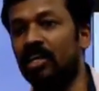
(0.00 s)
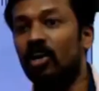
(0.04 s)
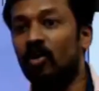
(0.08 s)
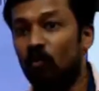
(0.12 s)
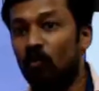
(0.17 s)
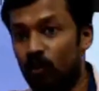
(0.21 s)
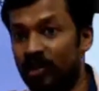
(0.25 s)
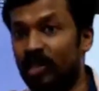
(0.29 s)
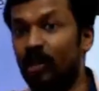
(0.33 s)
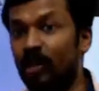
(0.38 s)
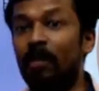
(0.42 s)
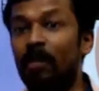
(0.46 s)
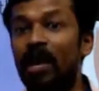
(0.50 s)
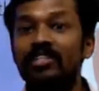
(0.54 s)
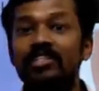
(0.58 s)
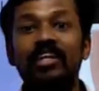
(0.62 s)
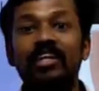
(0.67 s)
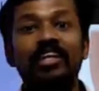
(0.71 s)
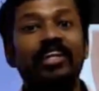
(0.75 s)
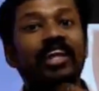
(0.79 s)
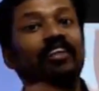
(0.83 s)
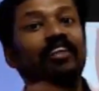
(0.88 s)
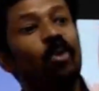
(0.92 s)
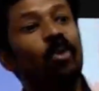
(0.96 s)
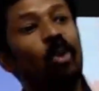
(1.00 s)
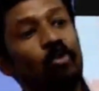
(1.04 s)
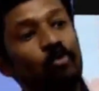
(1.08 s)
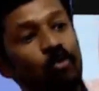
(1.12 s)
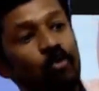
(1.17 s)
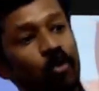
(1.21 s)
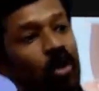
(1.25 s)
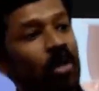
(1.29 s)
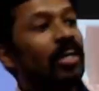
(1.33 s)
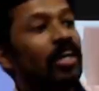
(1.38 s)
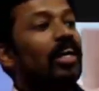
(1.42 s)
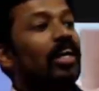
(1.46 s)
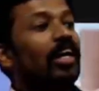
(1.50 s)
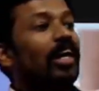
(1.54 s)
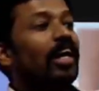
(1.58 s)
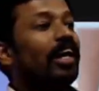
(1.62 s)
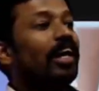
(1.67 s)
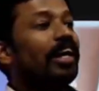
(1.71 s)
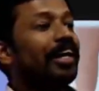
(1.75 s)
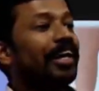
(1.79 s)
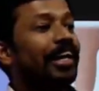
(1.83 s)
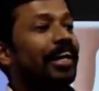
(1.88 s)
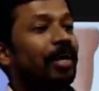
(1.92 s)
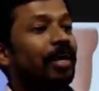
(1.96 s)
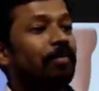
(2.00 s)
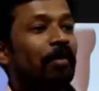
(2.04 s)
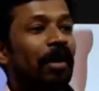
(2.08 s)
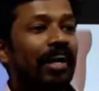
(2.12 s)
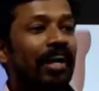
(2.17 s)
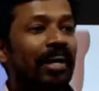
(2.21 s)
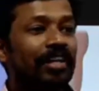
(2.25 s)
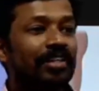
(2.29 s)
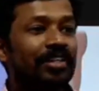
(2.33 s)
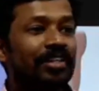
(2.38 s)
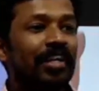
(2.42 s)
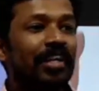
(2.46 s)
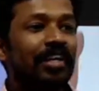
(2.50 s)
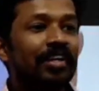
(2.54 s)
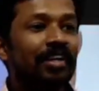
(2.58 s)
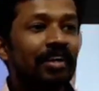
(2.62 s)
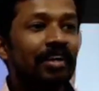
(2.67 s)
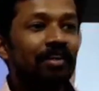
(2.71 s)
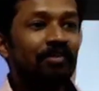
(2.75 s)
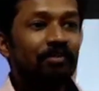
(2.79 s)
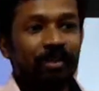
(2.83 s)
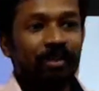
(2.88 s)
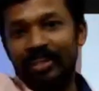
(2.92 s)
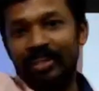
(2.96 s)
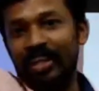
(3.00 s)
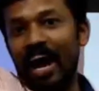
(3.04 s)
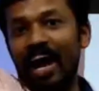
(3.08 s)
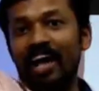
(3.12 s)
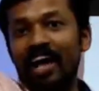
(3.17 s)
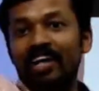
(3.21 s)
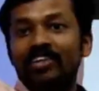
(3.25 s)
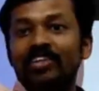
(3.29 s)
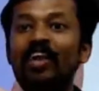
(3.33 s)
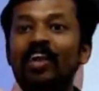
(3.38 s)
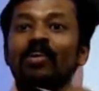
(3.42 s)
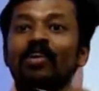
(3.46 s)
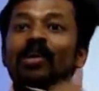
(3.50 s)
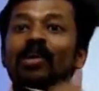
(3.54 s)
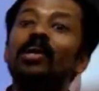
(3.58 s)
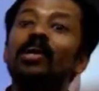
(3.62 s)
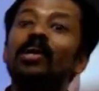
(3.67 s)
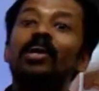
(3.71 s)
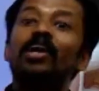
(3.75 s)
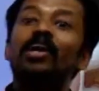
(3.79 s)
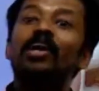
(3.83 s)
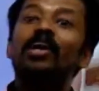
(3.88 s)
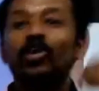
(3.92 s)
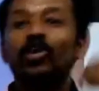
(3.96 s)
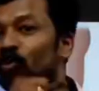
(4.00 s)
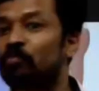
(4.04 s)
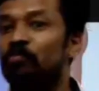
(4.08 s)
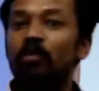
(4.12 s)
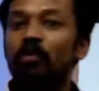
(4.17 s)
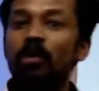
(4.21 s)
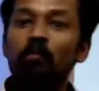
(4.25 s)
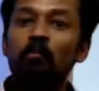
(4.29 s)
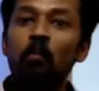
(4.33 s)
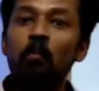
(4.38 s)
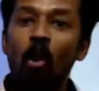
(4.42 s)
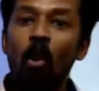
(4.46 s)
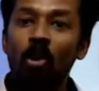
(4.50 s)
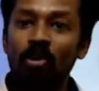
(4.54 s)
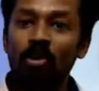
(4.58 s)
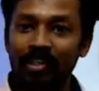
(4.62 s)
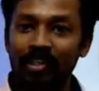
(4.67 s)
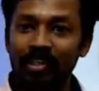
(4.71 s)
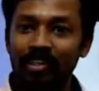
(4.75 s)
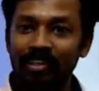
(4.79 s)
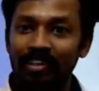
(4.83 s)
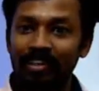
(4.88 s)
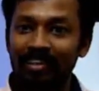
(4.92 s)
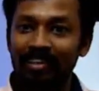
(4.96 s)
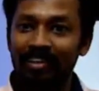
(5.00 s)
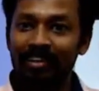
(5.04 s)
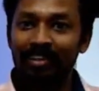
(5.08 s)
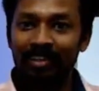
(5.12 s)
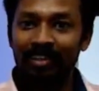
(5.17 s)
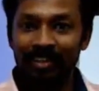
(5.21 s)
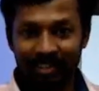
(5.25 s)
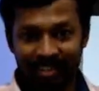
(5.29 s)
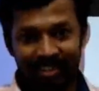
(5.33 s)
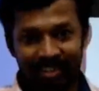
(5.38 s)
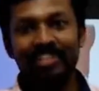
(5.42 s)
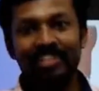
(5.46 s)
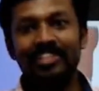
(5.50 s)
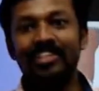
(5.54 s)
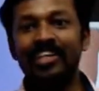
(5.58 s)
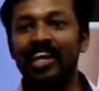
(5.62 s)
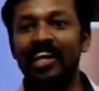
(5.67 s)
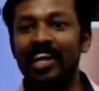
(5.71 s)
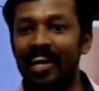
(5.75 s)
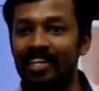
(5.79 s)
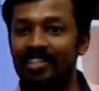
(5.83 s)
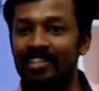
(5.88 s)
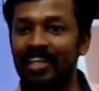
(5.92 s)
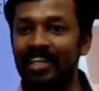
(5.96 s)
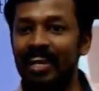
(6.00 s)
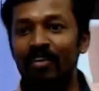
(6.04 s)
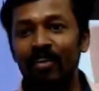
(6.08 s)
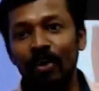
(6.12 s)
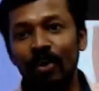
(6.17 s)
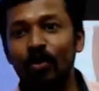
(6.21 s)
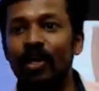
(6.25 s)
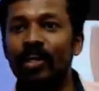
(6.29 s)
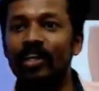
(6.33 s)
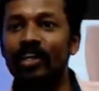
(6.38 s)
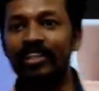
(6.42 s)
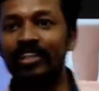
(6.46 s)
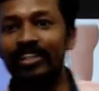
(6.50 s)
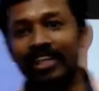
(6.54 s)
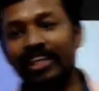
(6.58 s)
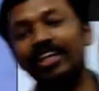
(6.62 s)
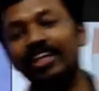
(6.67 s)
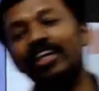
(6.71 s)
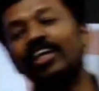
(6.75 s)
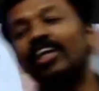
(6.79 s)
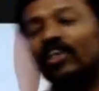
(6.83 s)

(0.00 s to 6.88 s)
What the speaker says: With the plaster, they will go for cricket playing, isn't it? With that, they will do boxing. Children, they will do it, isn't it?